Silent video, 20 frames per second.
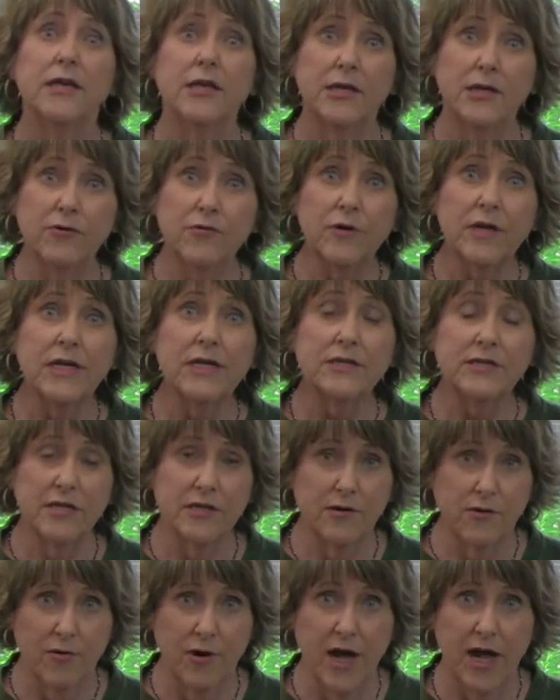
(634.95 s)
you need
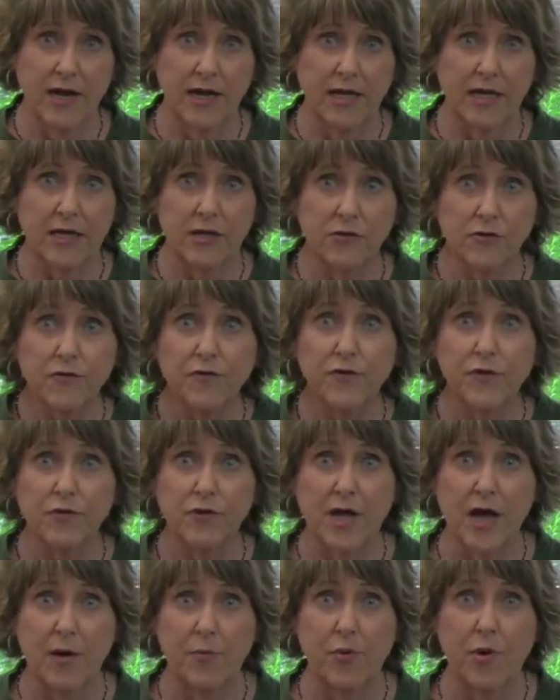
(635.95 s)
to know how to interview
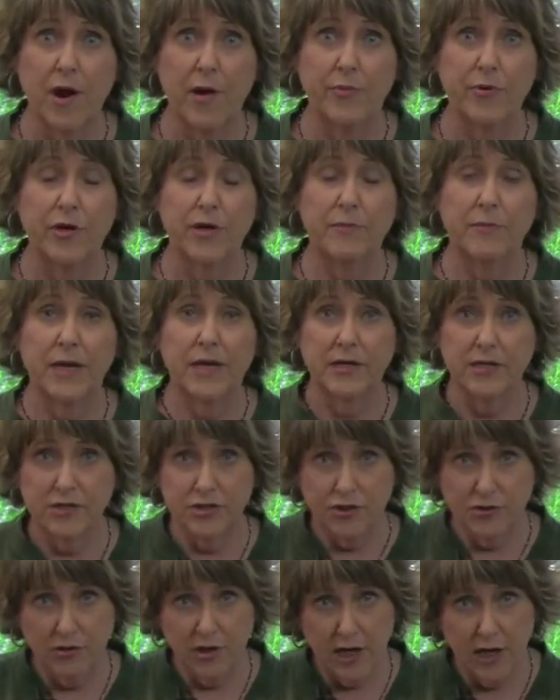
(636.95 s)
that property
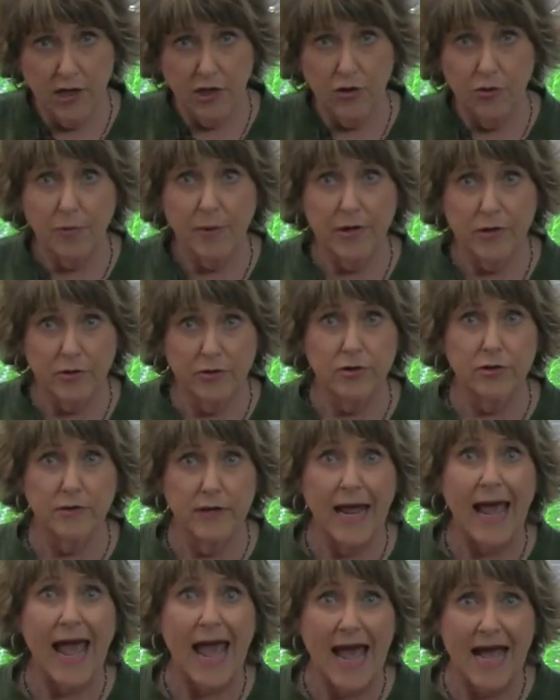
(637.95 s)
manager, and you better
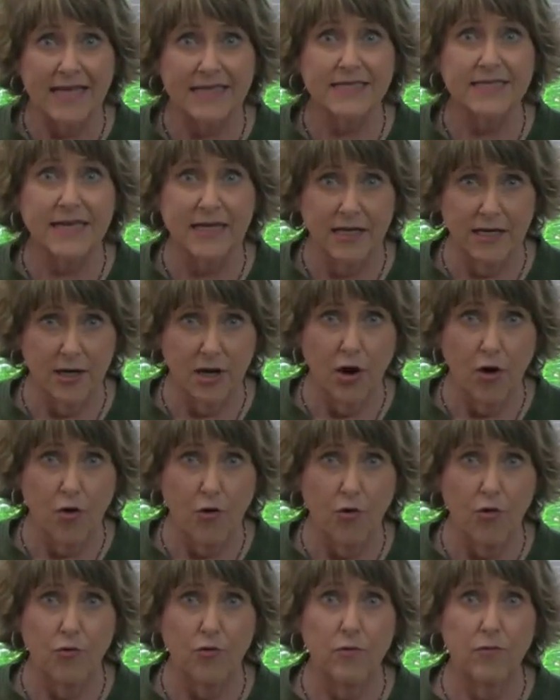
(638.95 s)
ask and
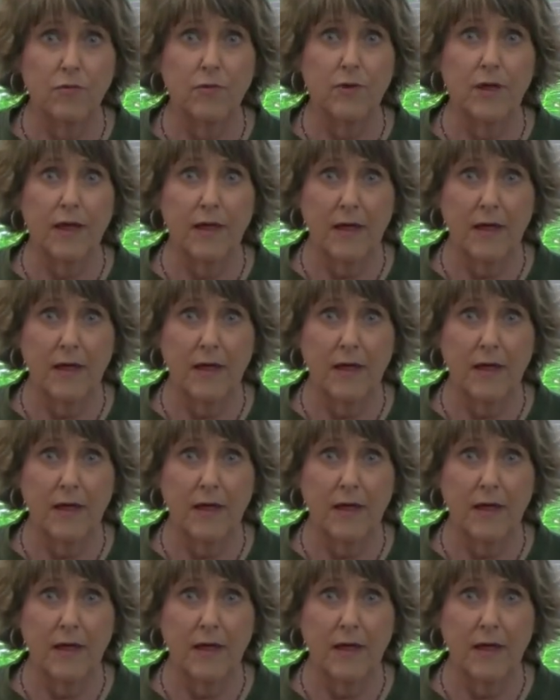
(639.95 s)
know